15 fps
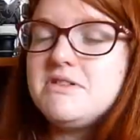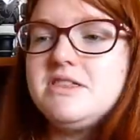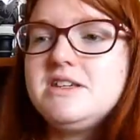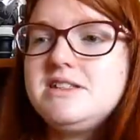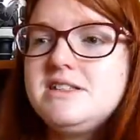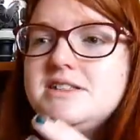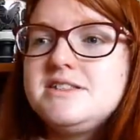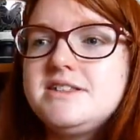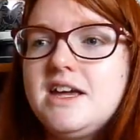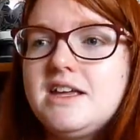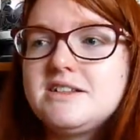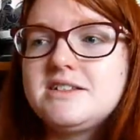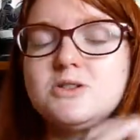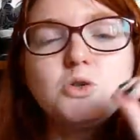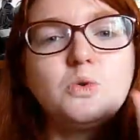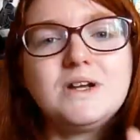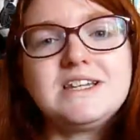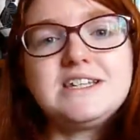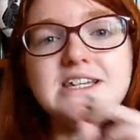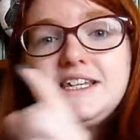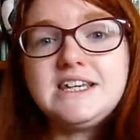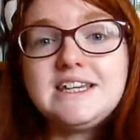But this is set
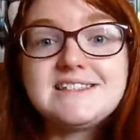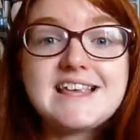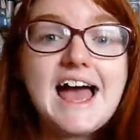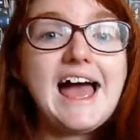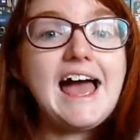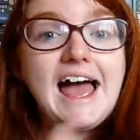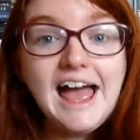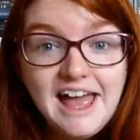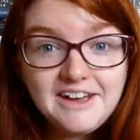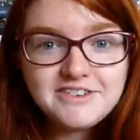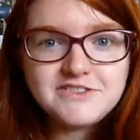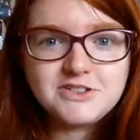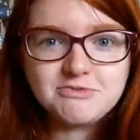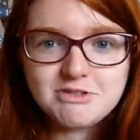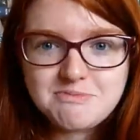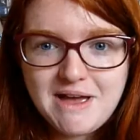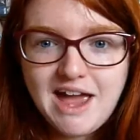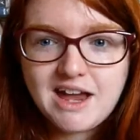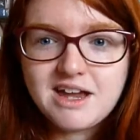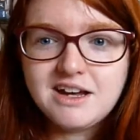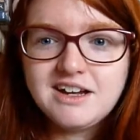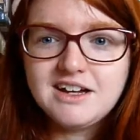20 years after
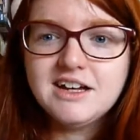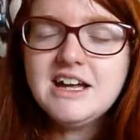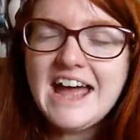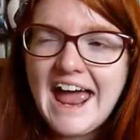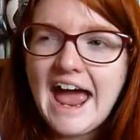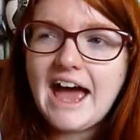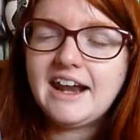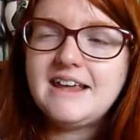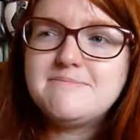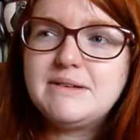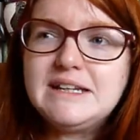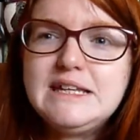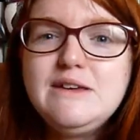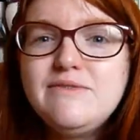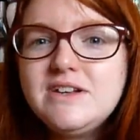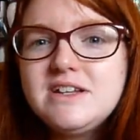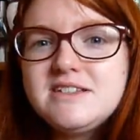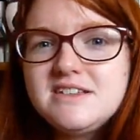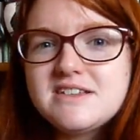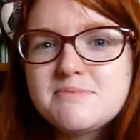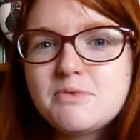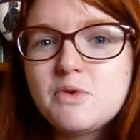Rebecca, and I believe it
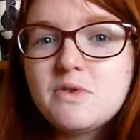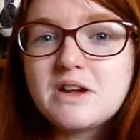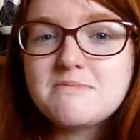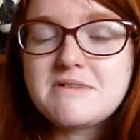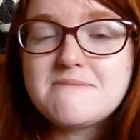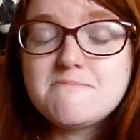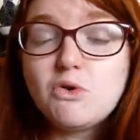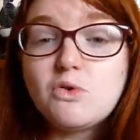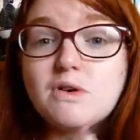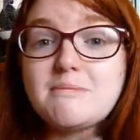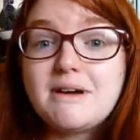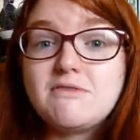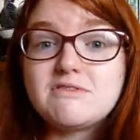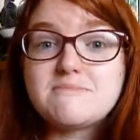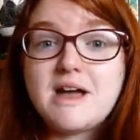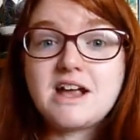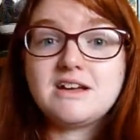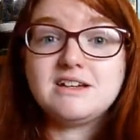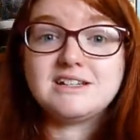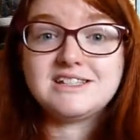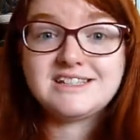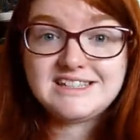is exploring a bit more about
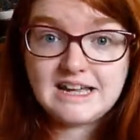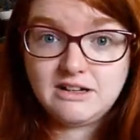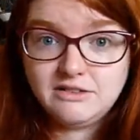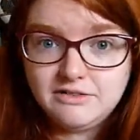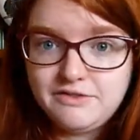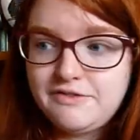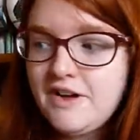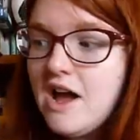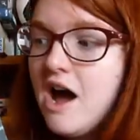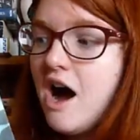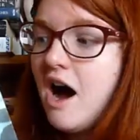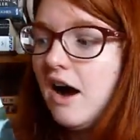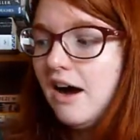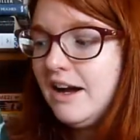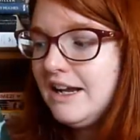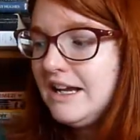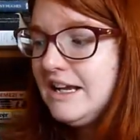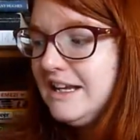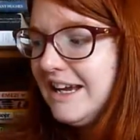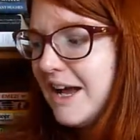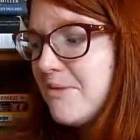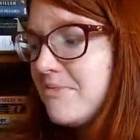Rebecca herself.
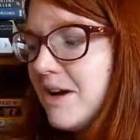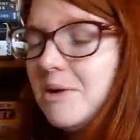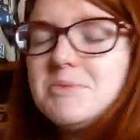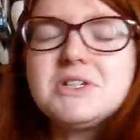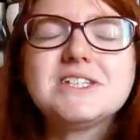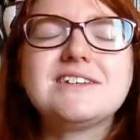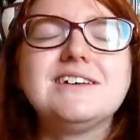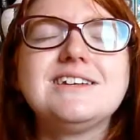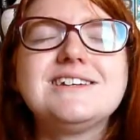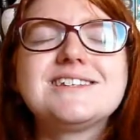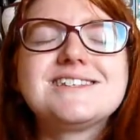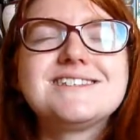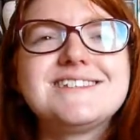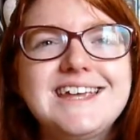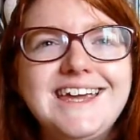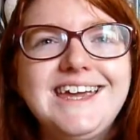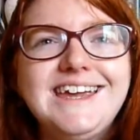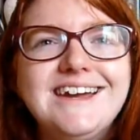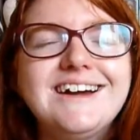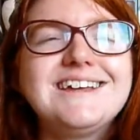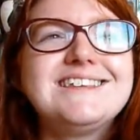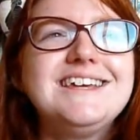I'm just going to
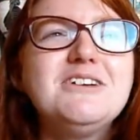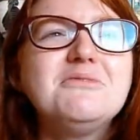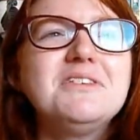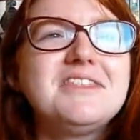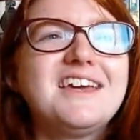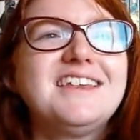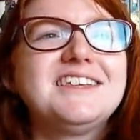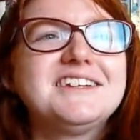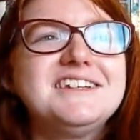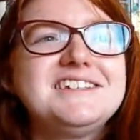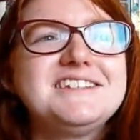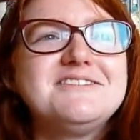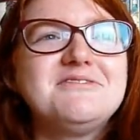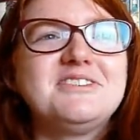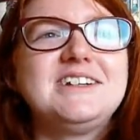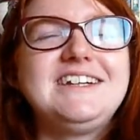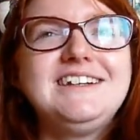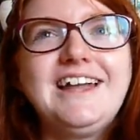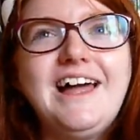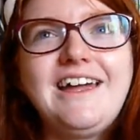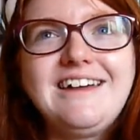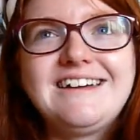see. I think one thing that I didn't really
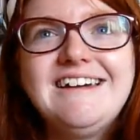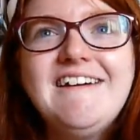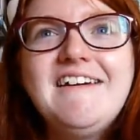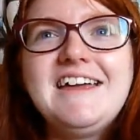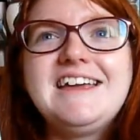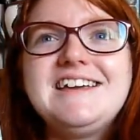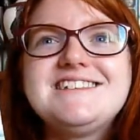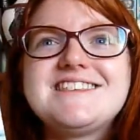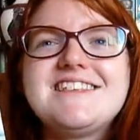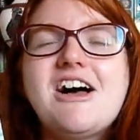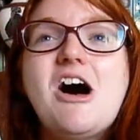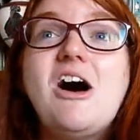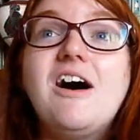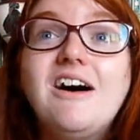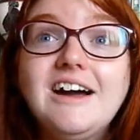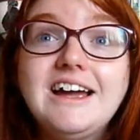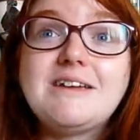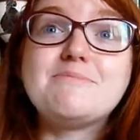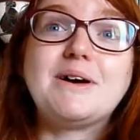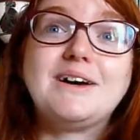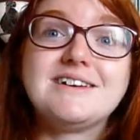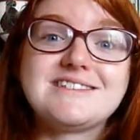like is that
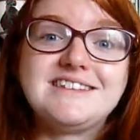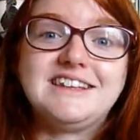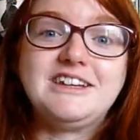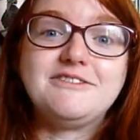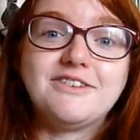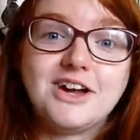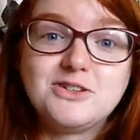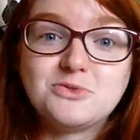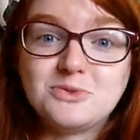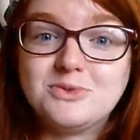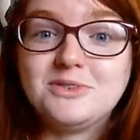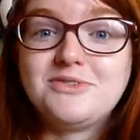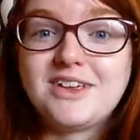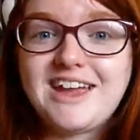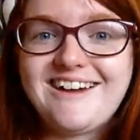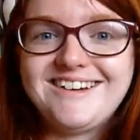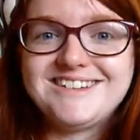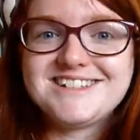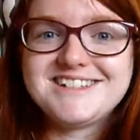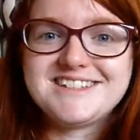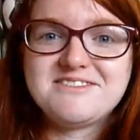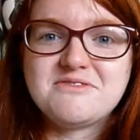I personally find all of the
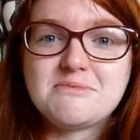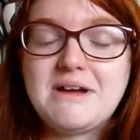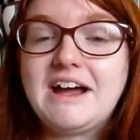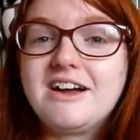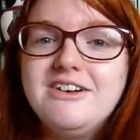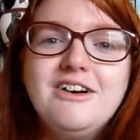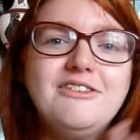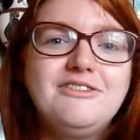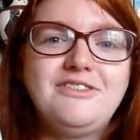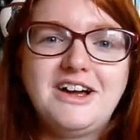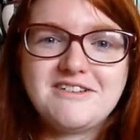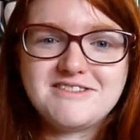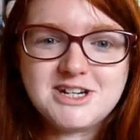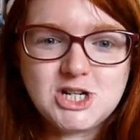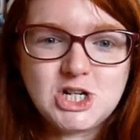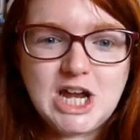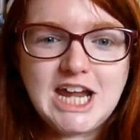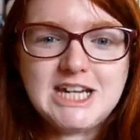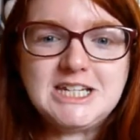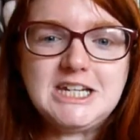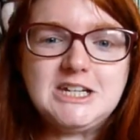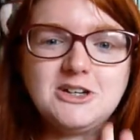characters in Rebecca very
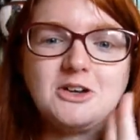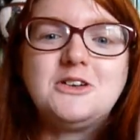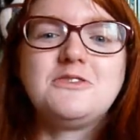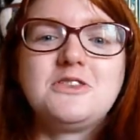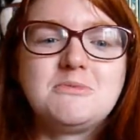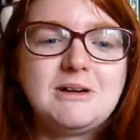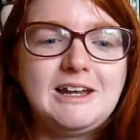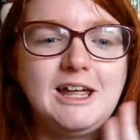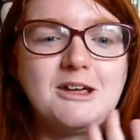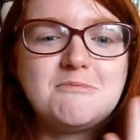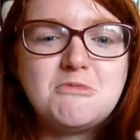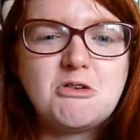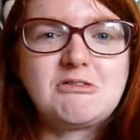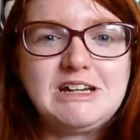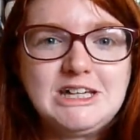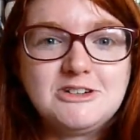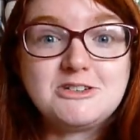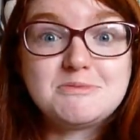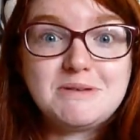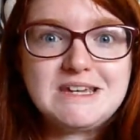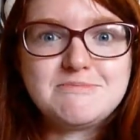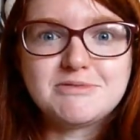shady. None of them are, like, morally
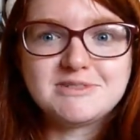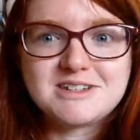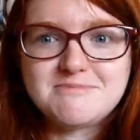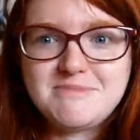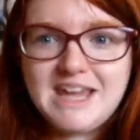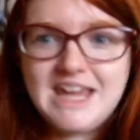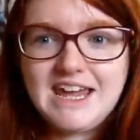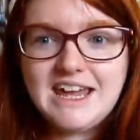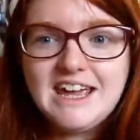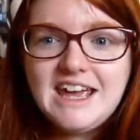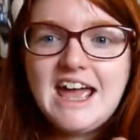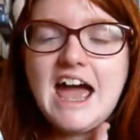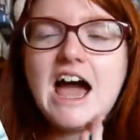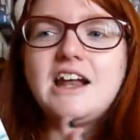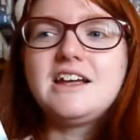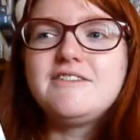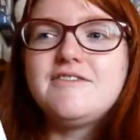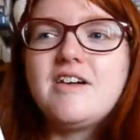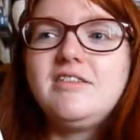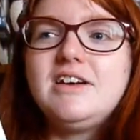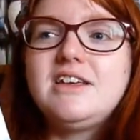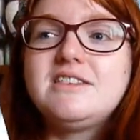good people to be. And I
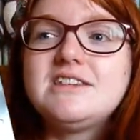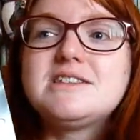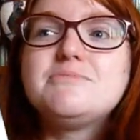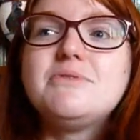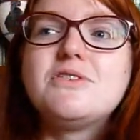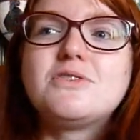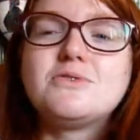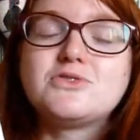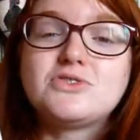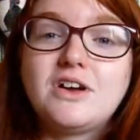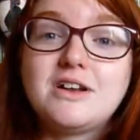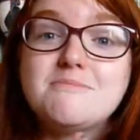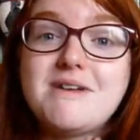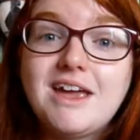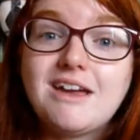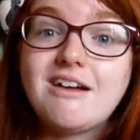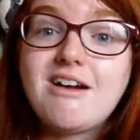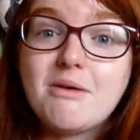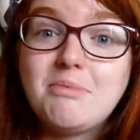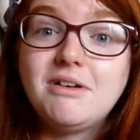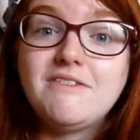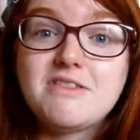felt like this book was trying to make a
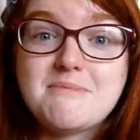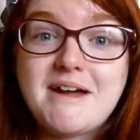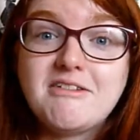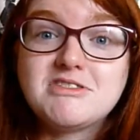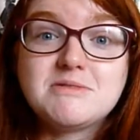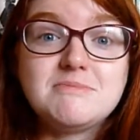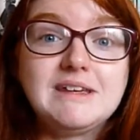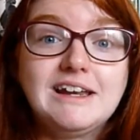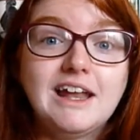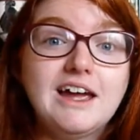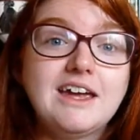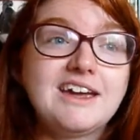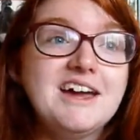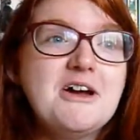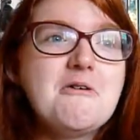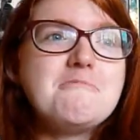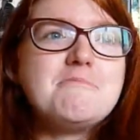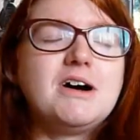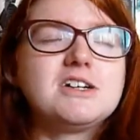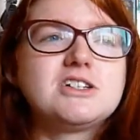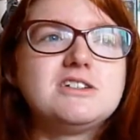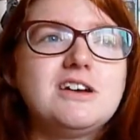couple of them out to be, like,
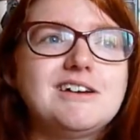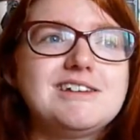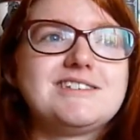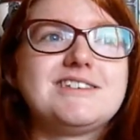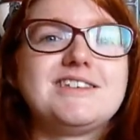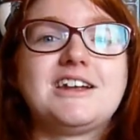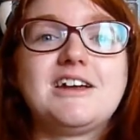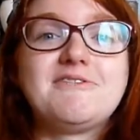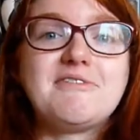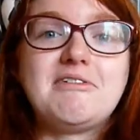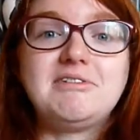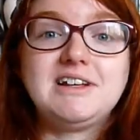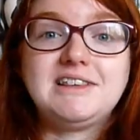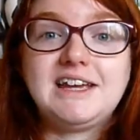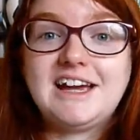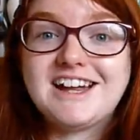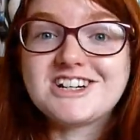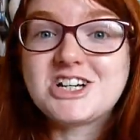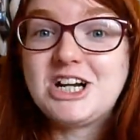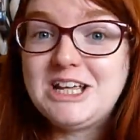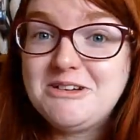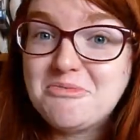much nicer than I felt like they
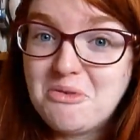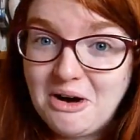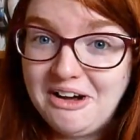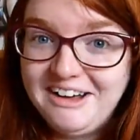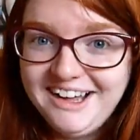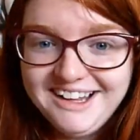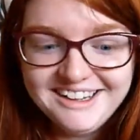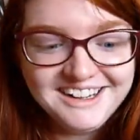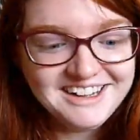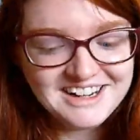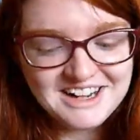actually were.